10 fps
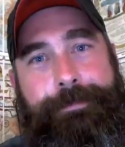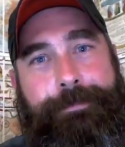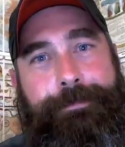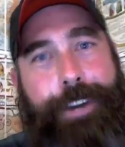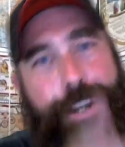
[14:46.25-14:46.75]

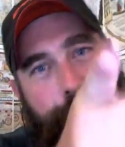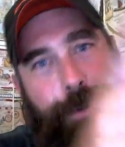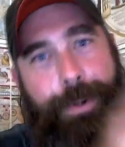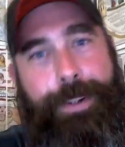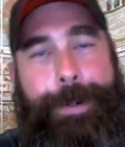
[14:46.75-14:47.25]
For
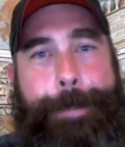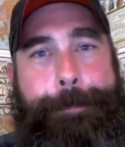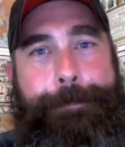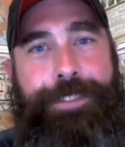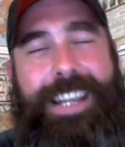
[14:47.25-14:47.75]
you.
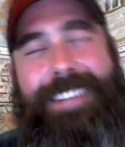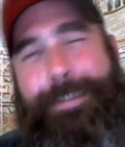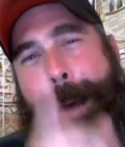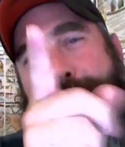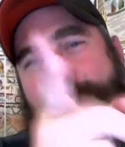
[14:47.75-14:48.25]
See, it's
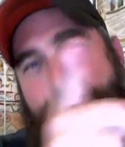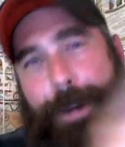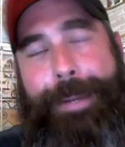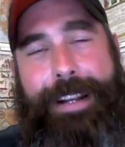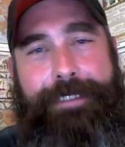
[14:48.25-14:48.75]
about your
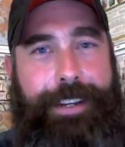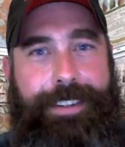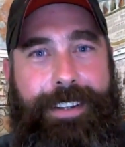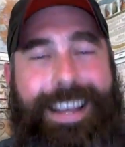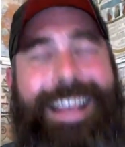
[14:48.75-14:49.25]

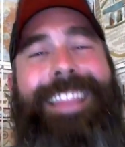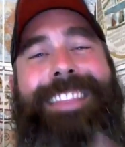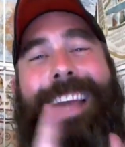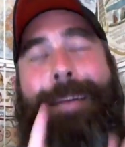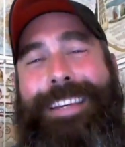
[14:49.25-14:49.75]
benefit.
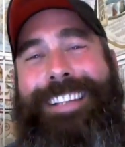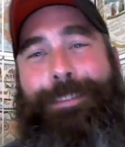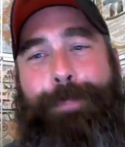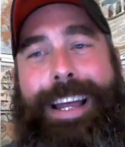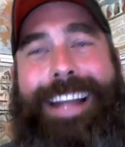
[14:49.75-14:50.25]
Let me
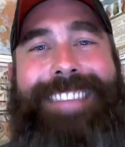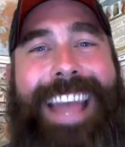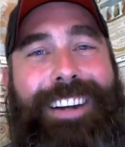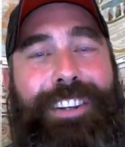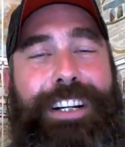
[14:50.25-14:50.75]
explain.
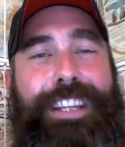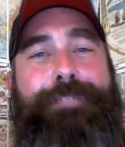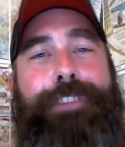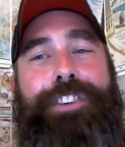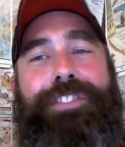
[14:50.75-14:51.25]
Take a look at the
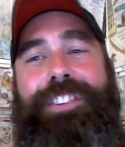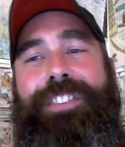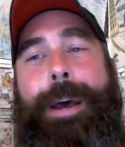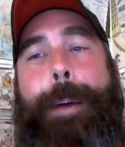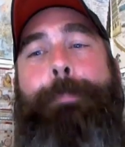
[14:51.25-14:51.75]
verses
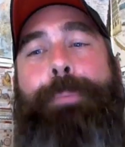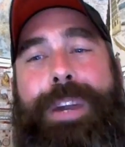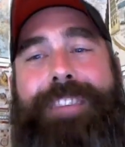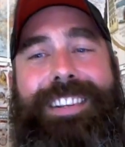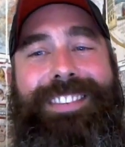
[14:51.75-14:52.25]

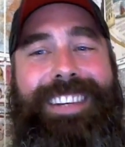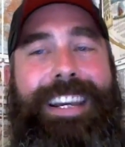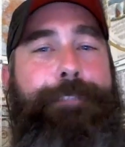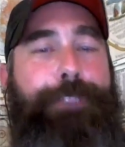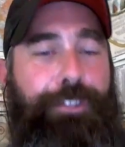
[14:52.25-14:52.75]
previously
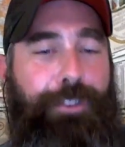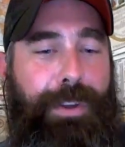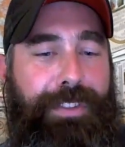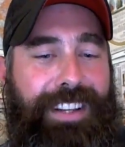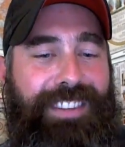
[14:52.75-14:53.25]
in 1
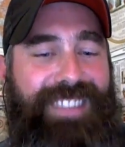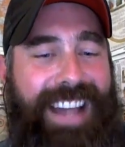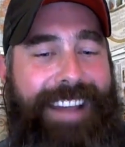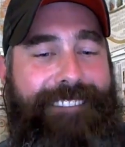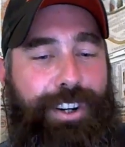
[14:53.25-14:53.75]
Corinthians 9, verse